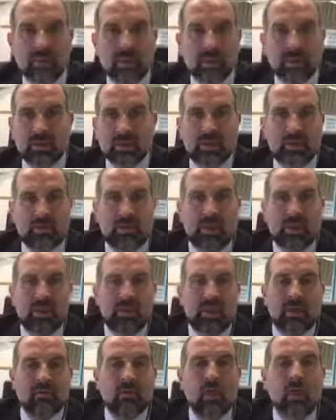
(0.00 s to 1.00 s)
it's
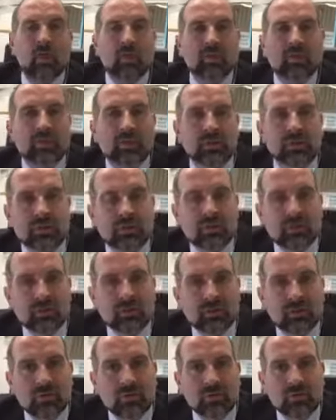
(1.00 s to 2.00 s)
they're wrong to
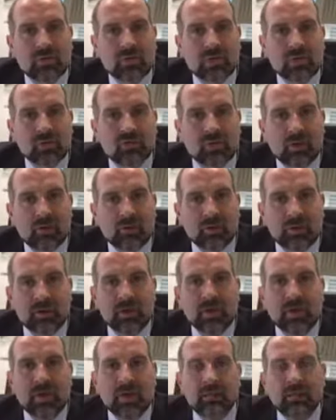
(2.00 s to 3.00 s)
seek treatment.
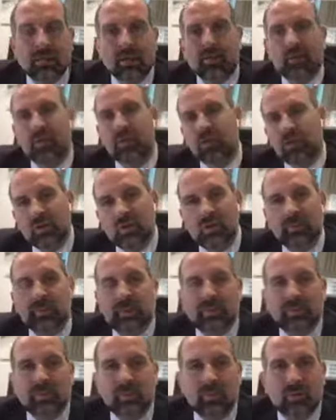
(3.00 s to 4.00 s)
But if you look at the
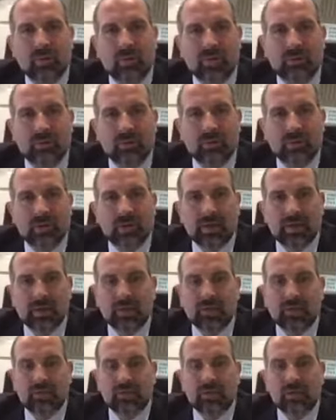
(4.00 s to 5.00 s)
people who have cosmetic
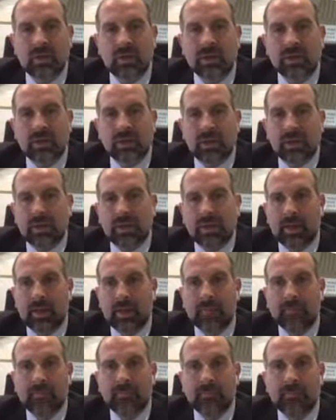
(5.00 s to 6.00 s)
surgery,
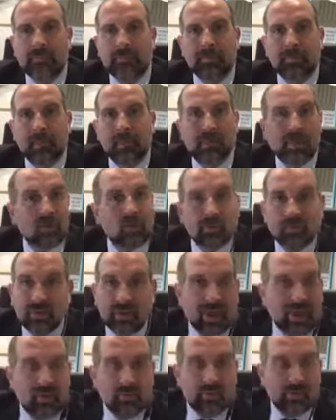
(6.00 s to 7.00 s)
they're
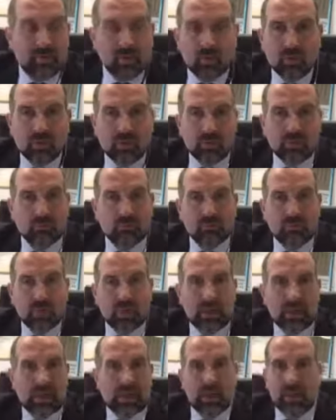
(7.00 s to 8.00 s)
often out of proportion,
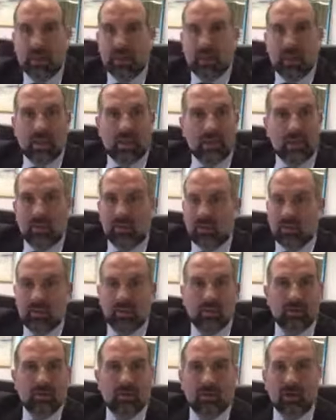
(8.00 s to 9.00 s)
and they
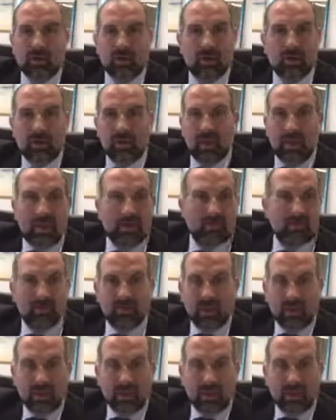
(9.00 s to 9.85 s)
have